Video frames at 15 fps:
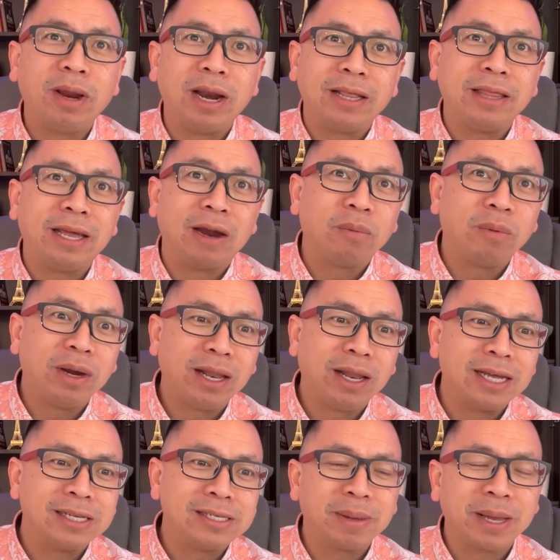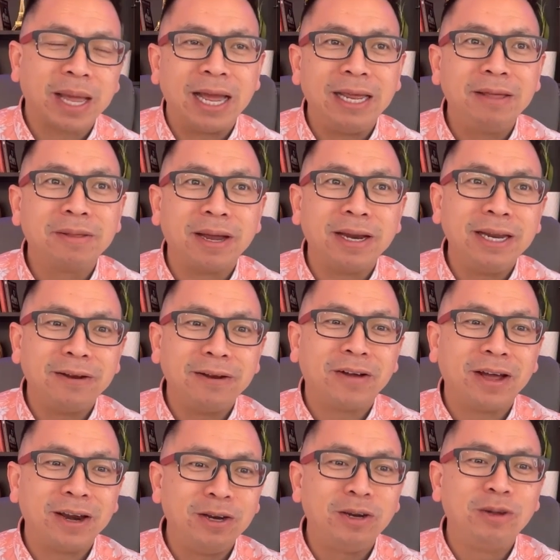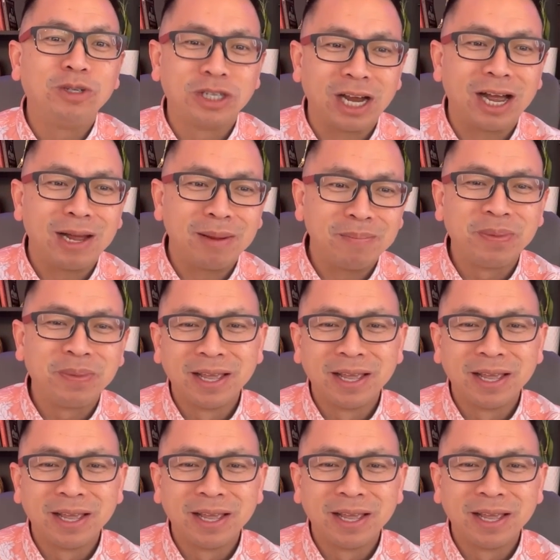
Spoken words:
I think I realized either I need to find a new job